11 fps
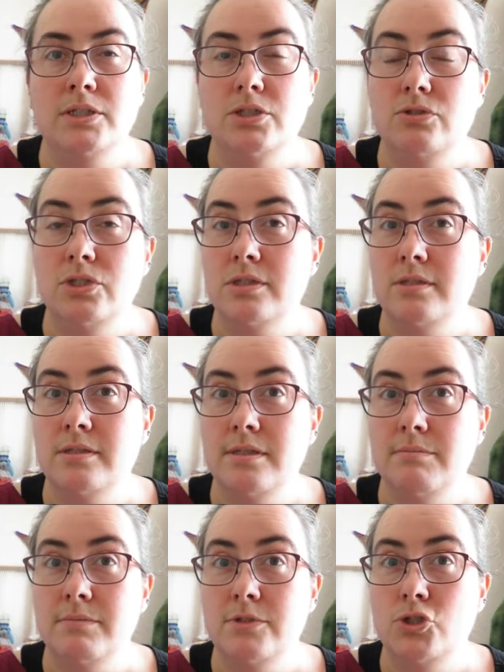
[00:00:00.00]
do just
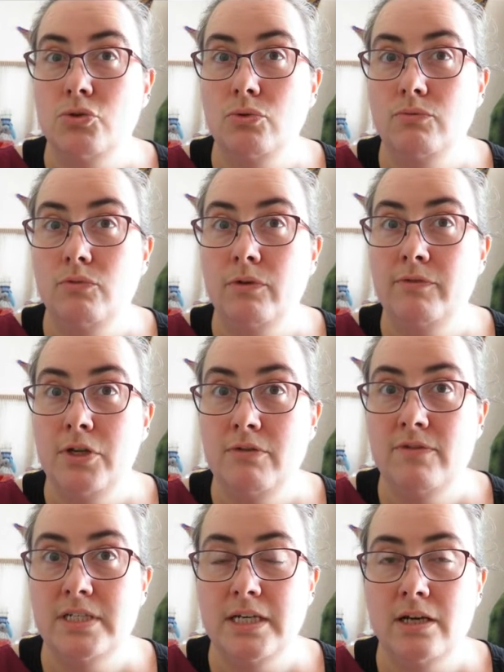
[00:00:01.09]
some short review
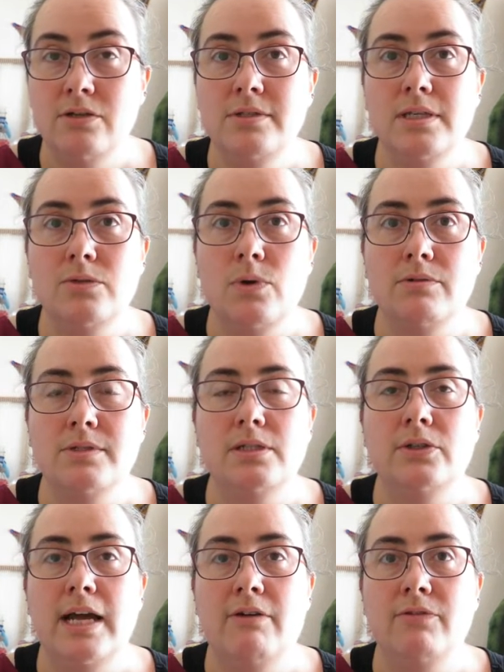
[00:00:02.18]
videos as well, so
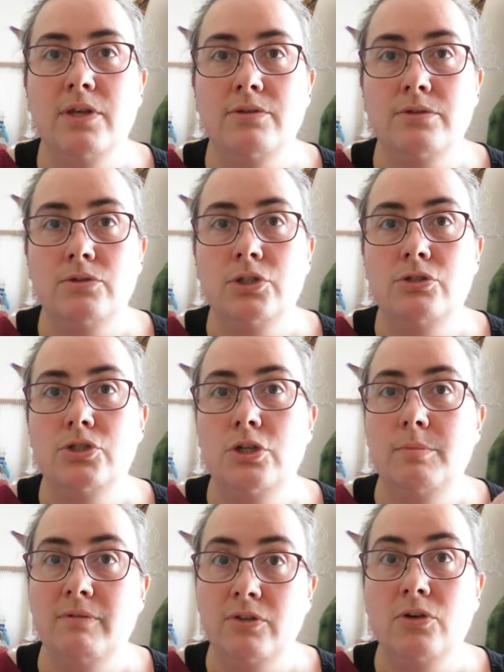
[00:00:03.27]
look out for those on
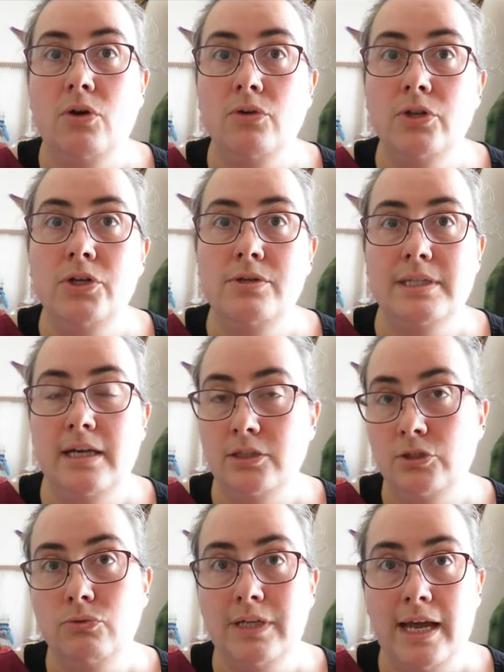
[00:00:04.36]
YouTube. If you're on the newsletter,
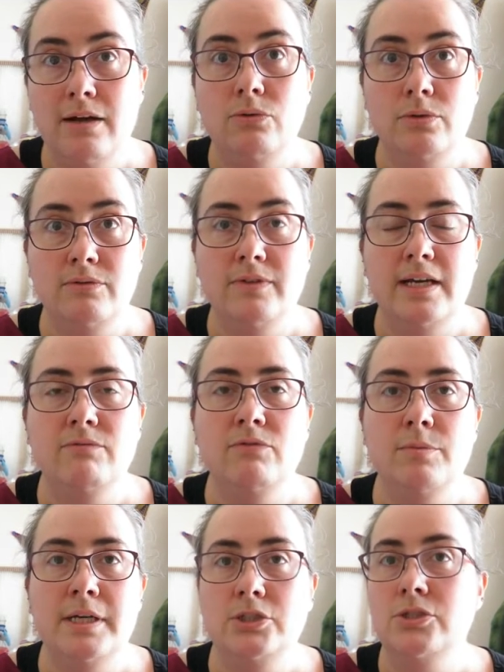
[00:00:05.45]
you'll get all of that
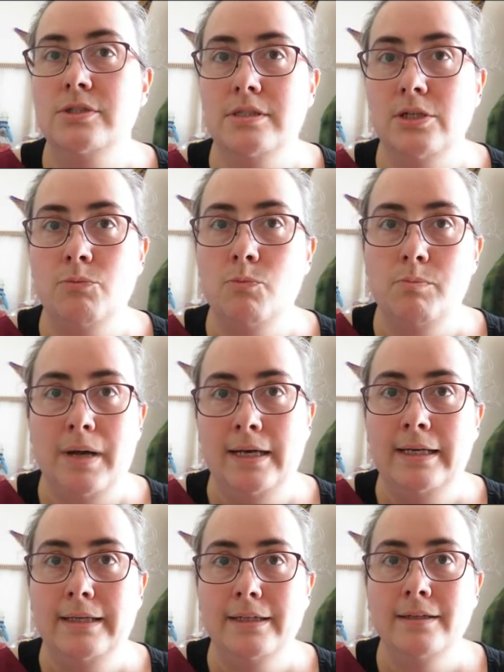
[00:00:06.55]
information, so don't
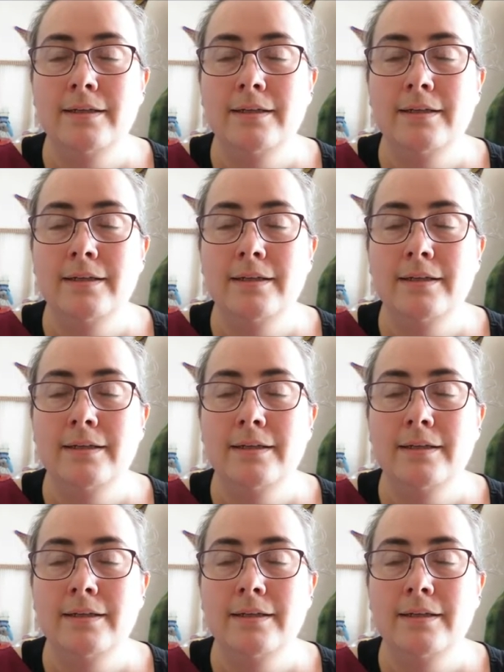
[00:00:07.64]
panic.